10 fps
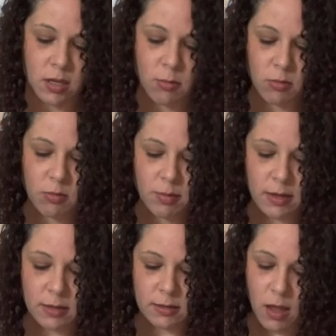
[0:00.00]
couple
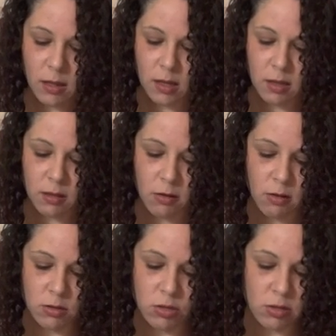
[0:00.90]
because I like the
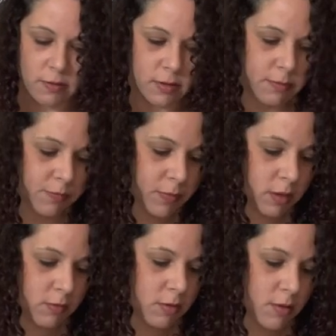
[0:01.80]
crunch of it,
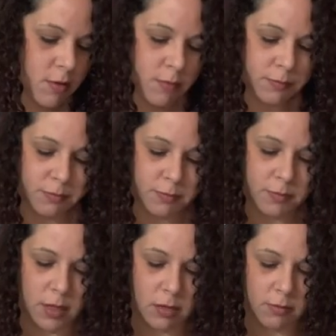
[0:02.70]
even though,
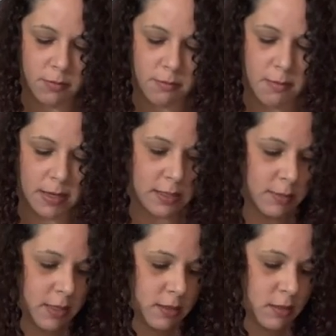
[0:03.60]
you know, my
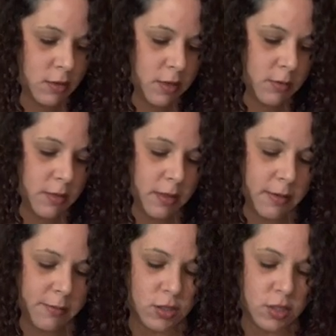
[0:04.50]
tummy doesn't agree with
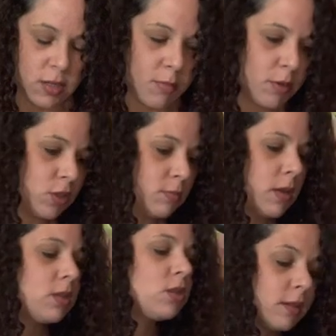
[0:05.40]
it. Just not put too
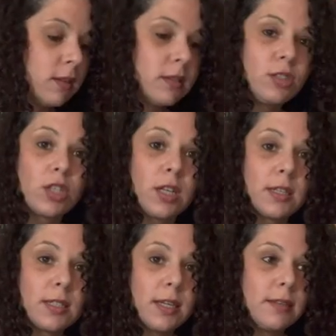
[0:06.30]
much. Now let's try
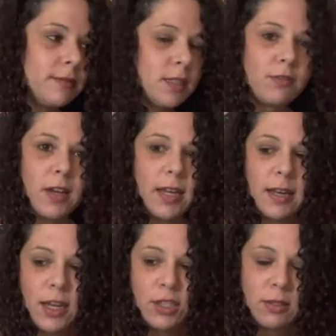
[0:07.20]
this again. See if I can
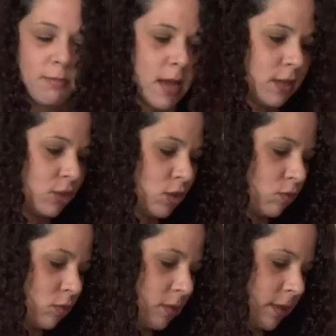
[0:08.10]
actually manage to
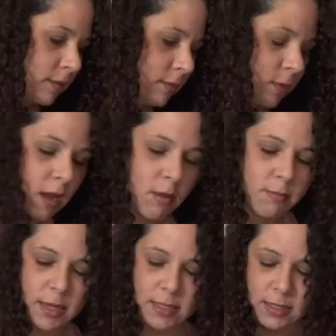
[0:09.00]
roll it without
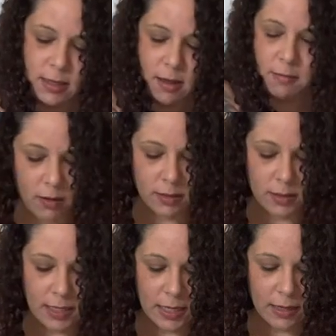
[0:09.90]
messing it up. I'm gonna
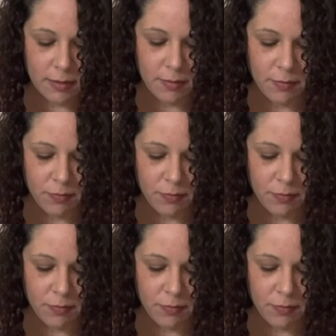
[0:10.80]
take it